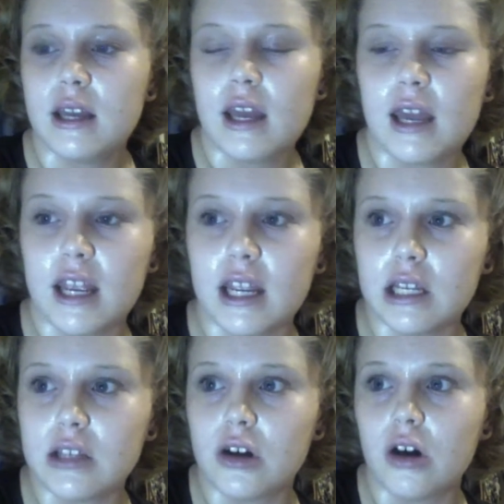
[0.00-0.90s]
a
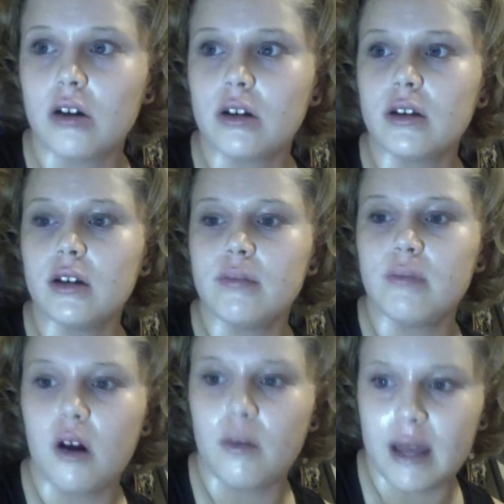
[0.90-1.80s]
darn
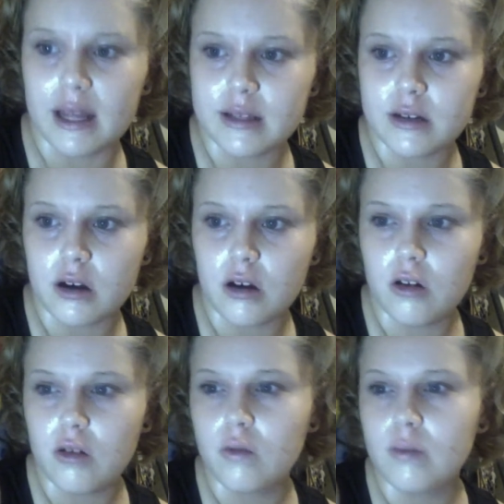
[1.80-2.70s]
moment?
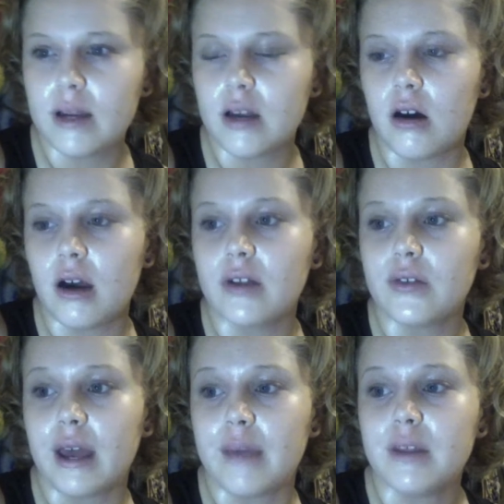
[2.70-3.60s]
Oh my god.
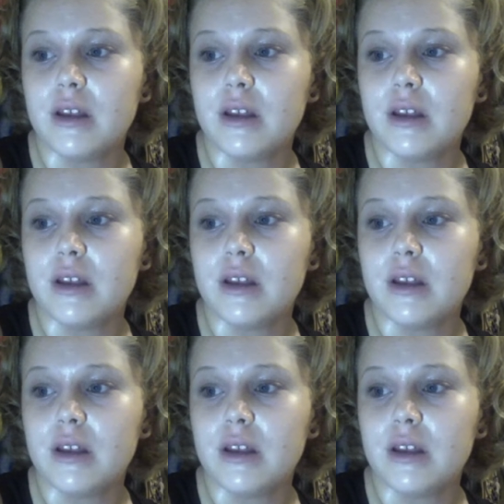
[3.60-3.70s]
Okay.